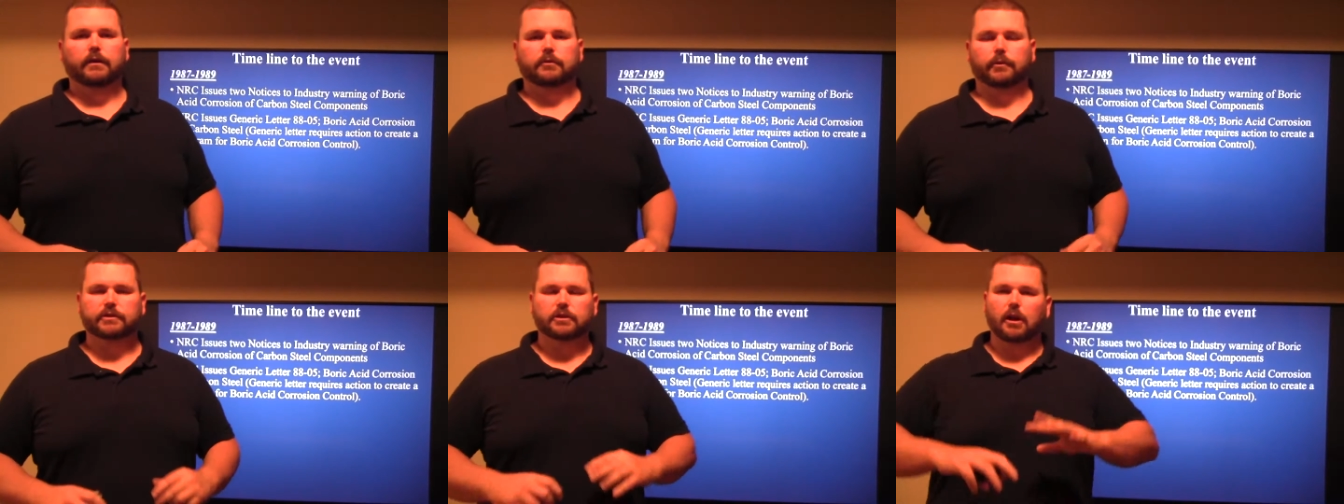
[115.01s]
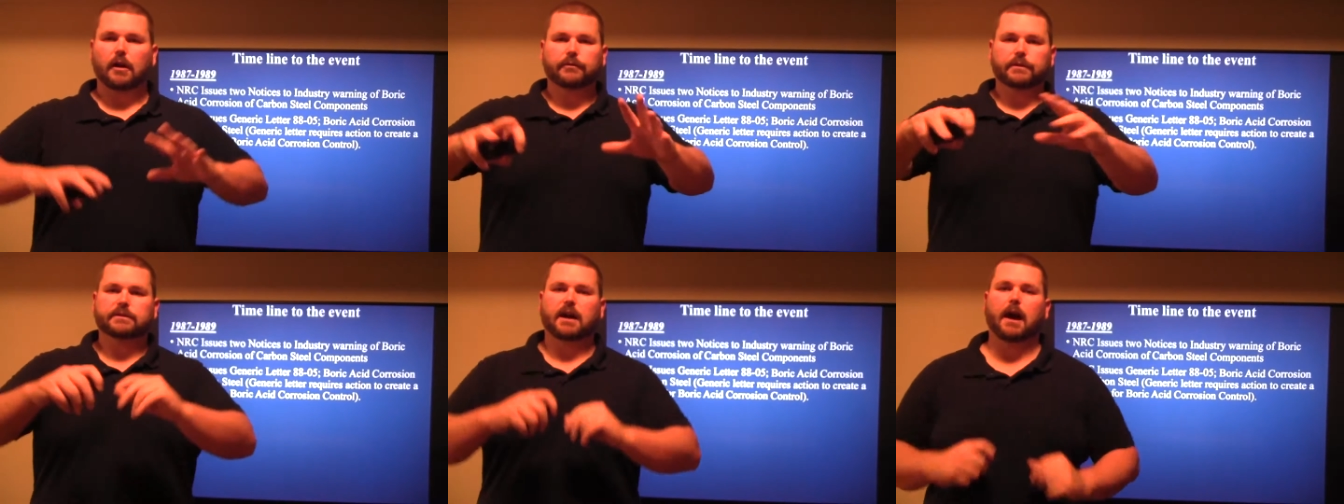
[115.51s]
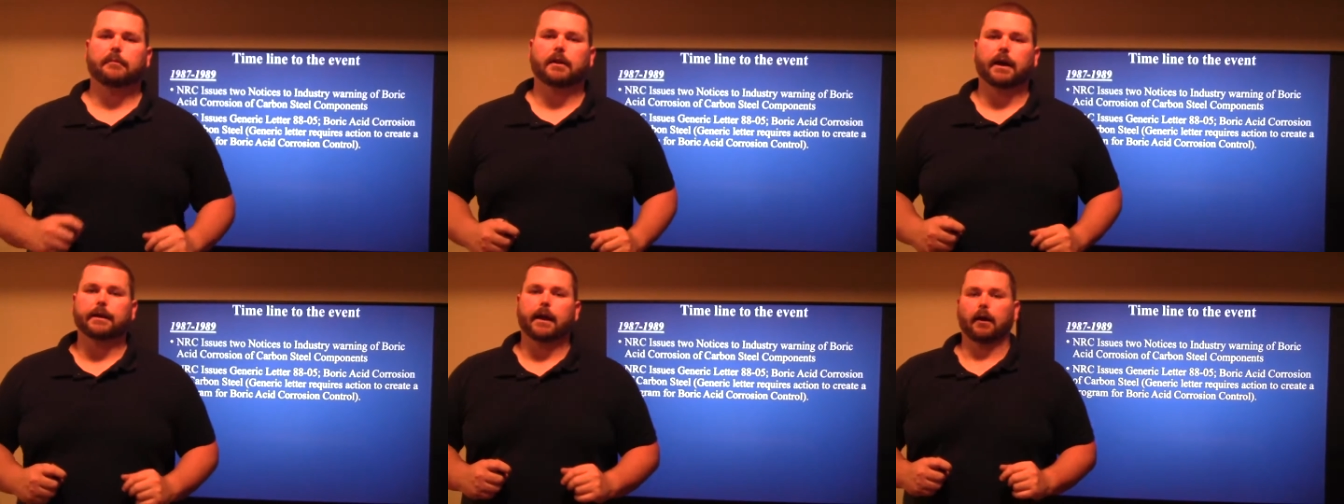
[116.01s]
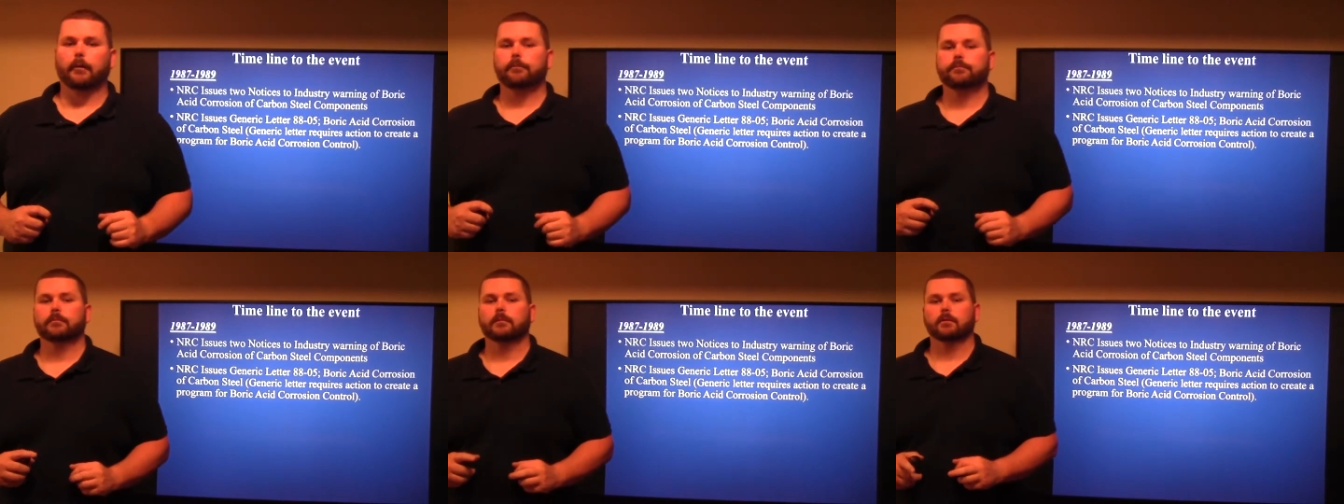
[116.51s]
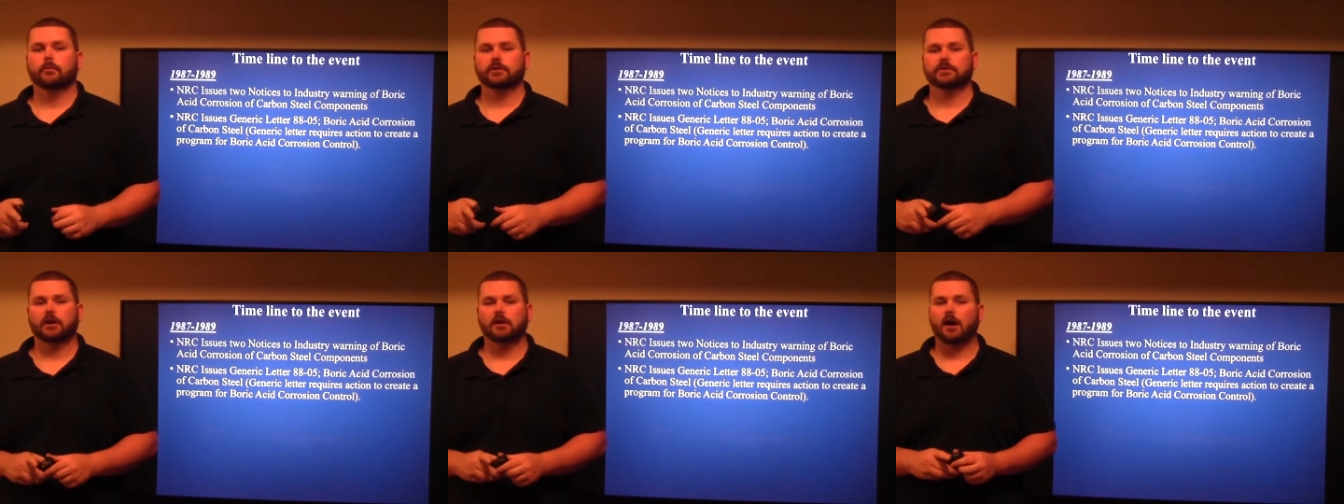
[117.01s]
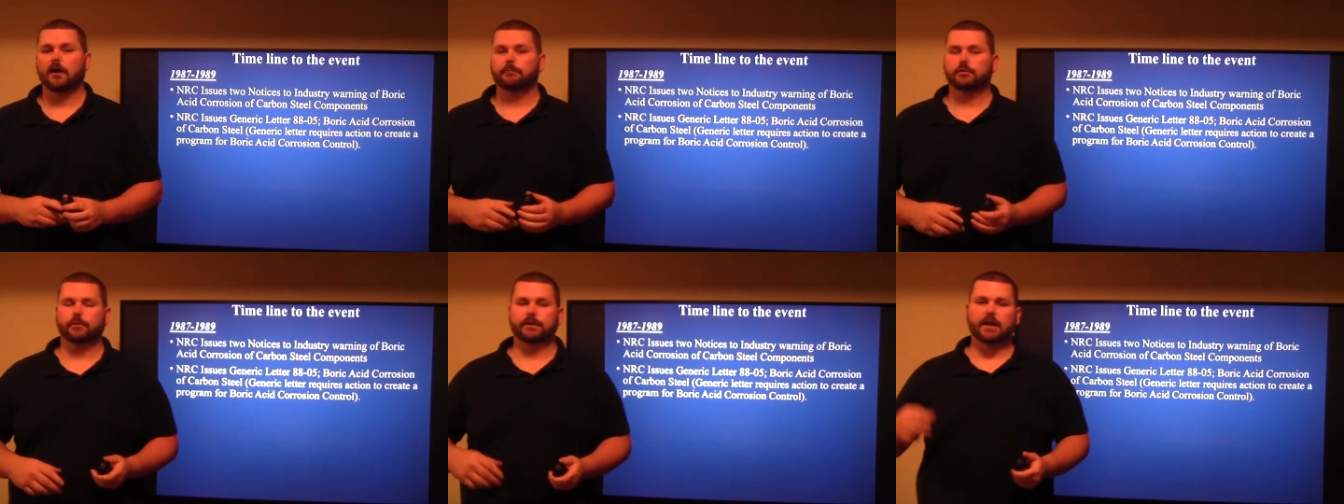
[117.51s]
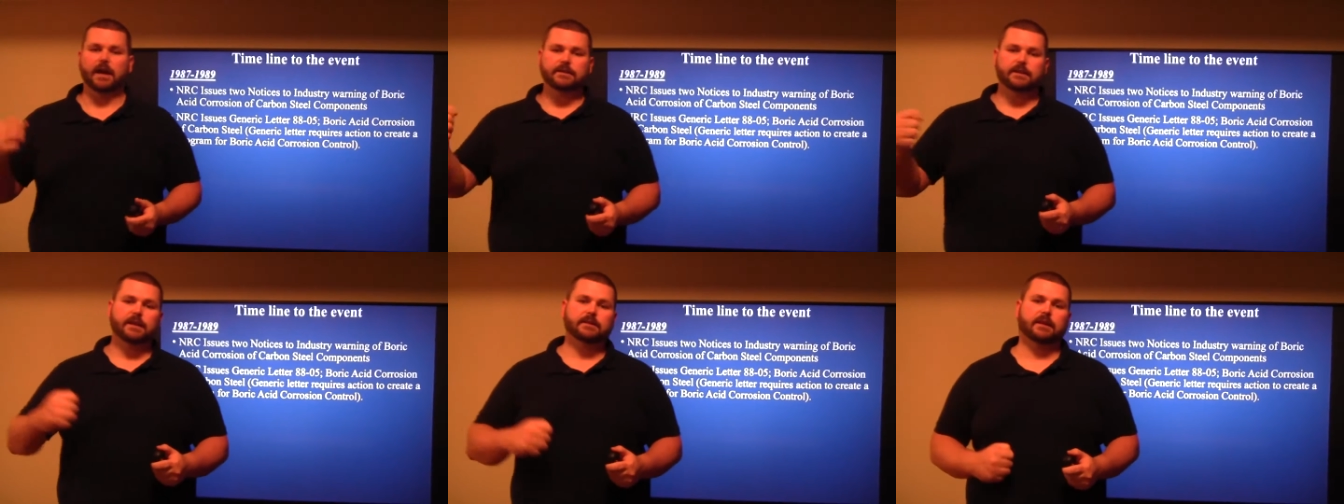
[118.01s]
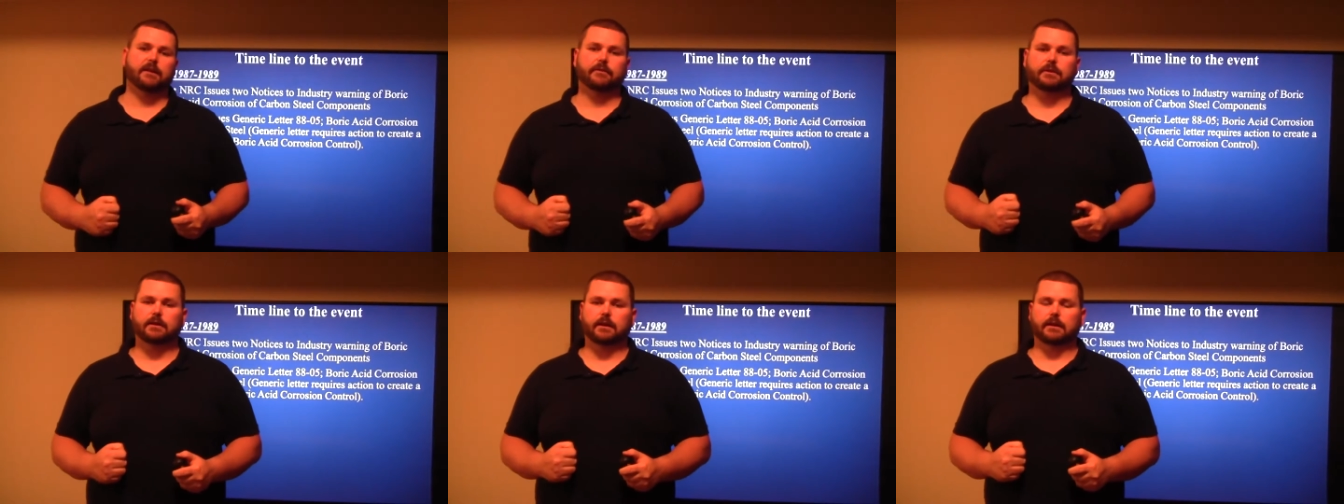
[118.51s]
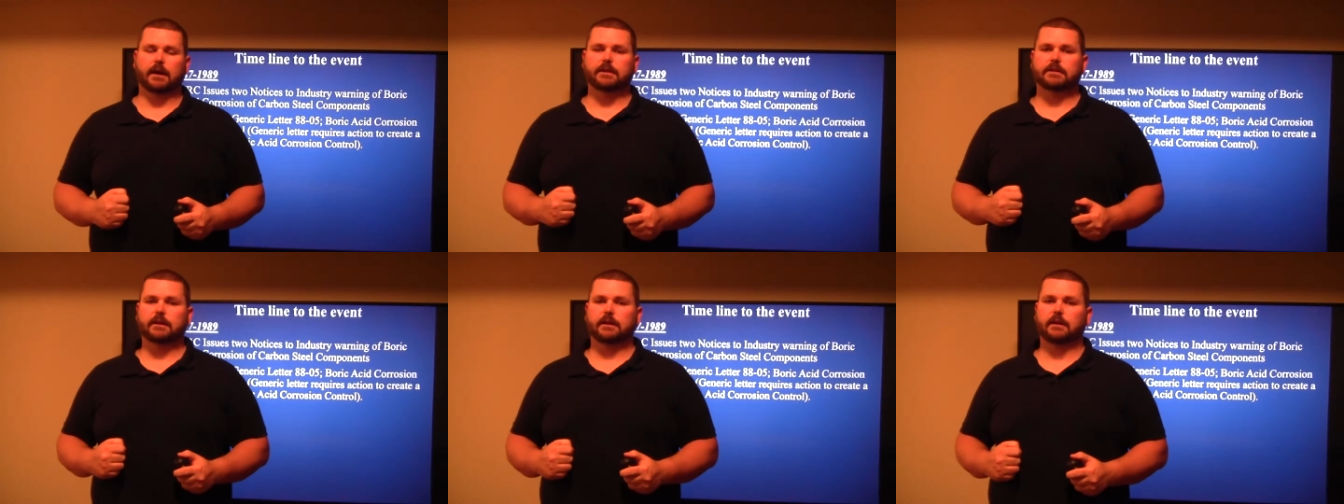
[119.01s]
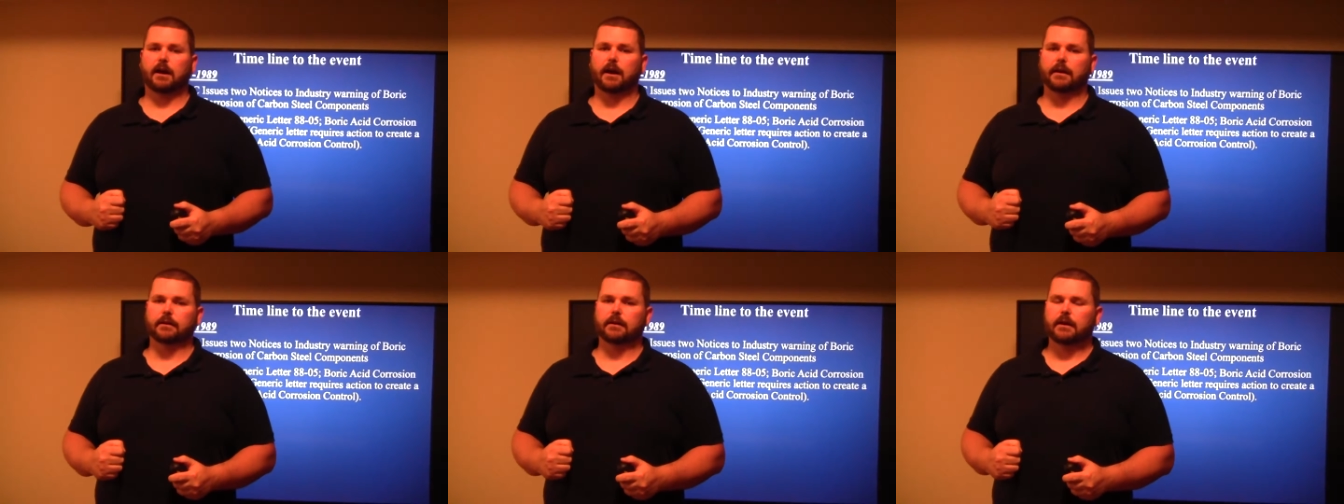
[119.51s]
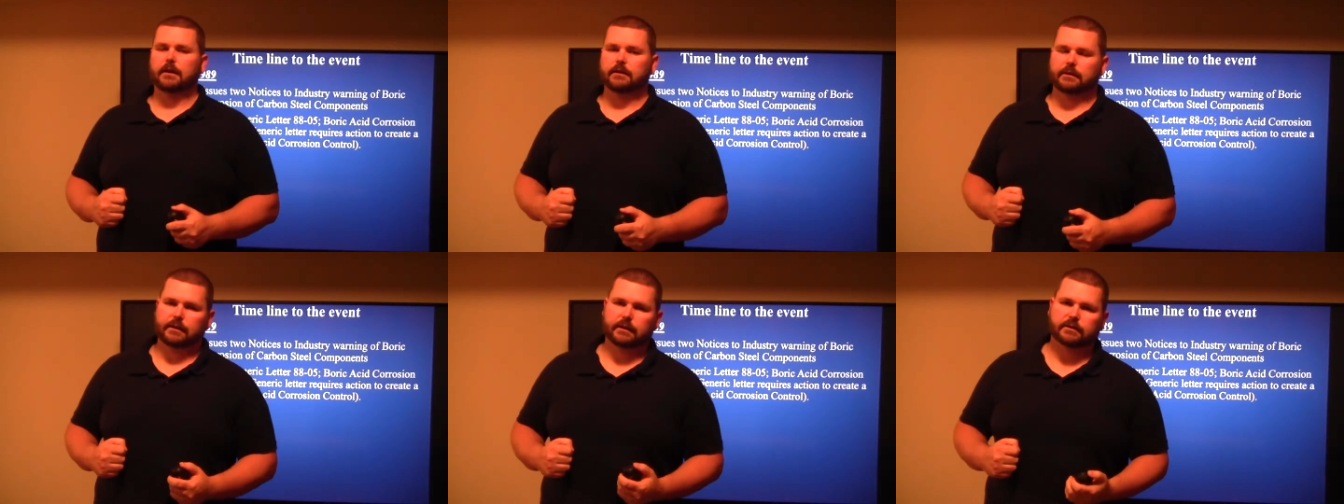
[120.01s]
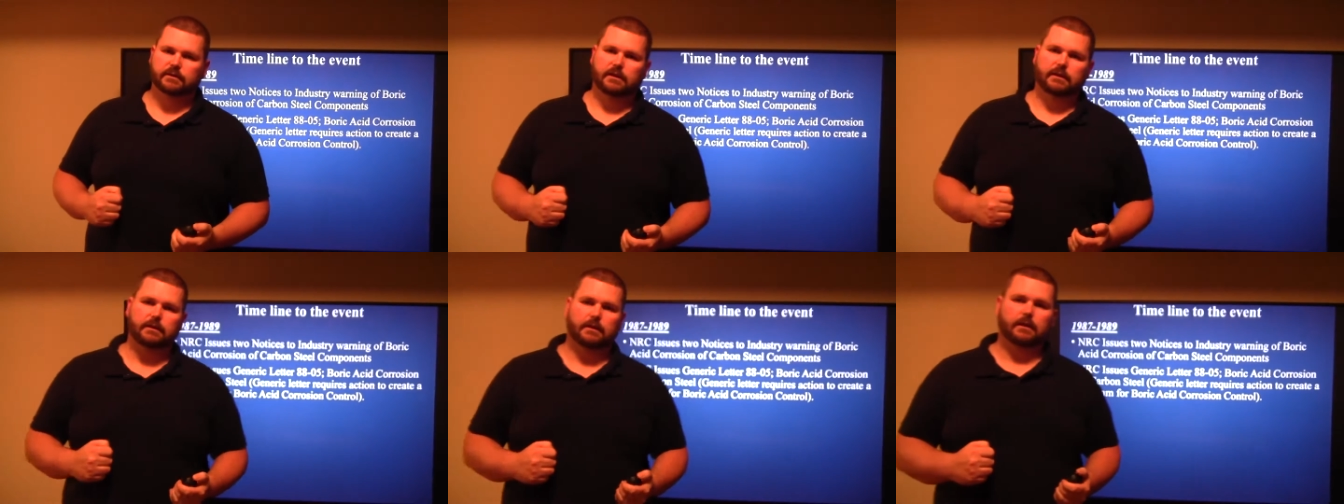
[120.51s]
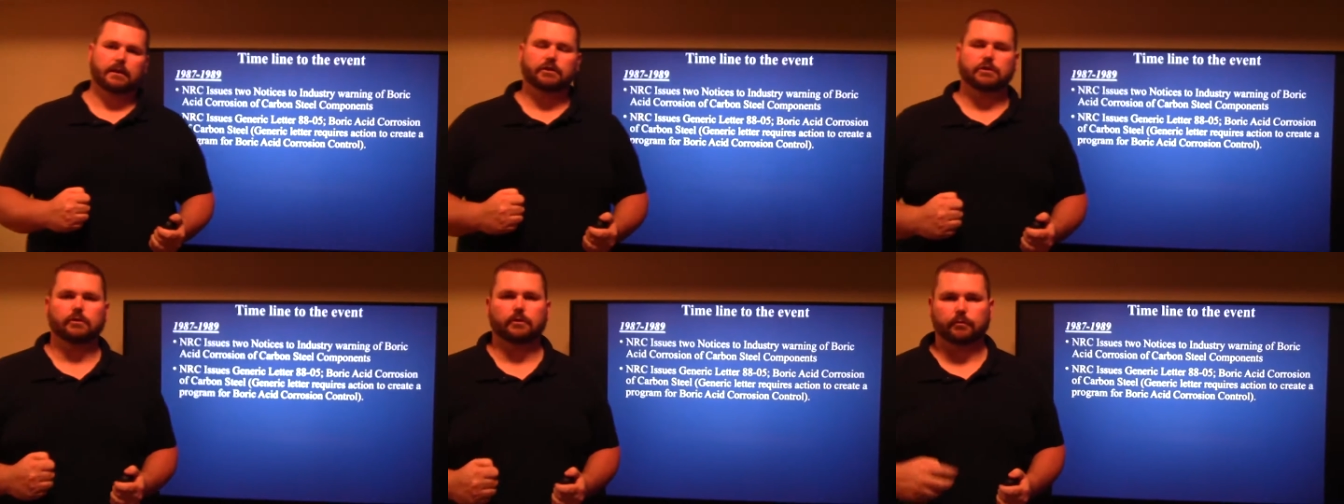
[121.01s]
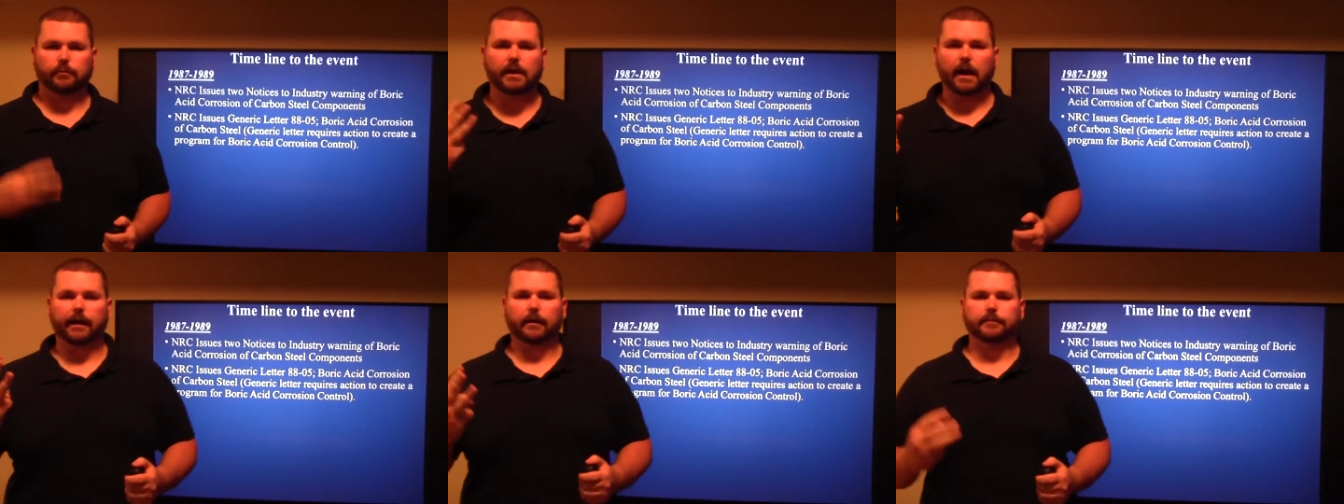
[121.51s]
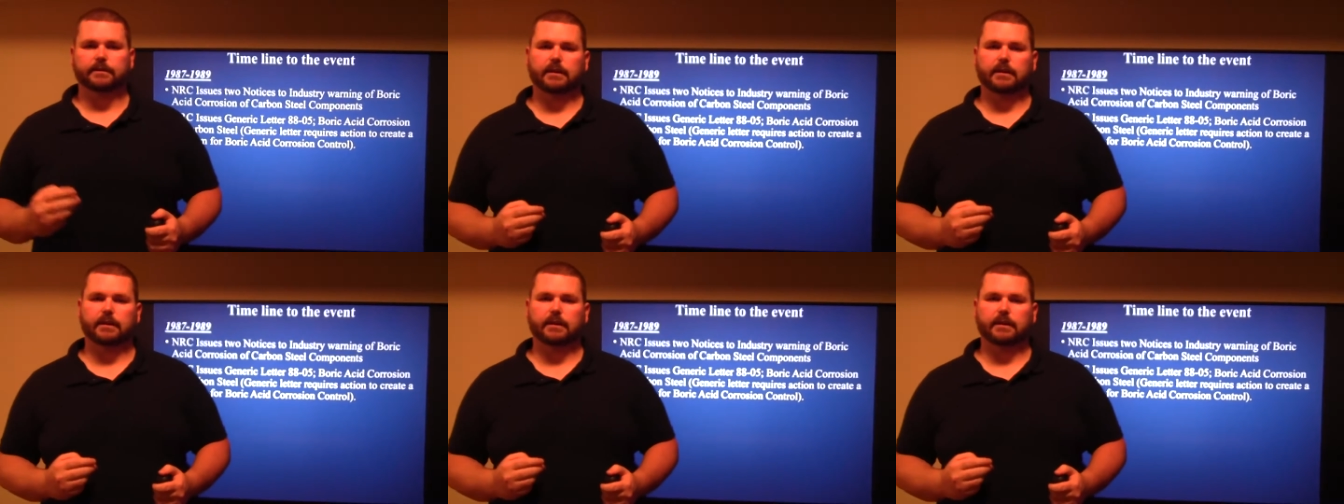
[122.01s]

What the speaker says: So we're going to start off with the timeline now. We're going to start off between 1987 and 1989. The NUC issued 3 items.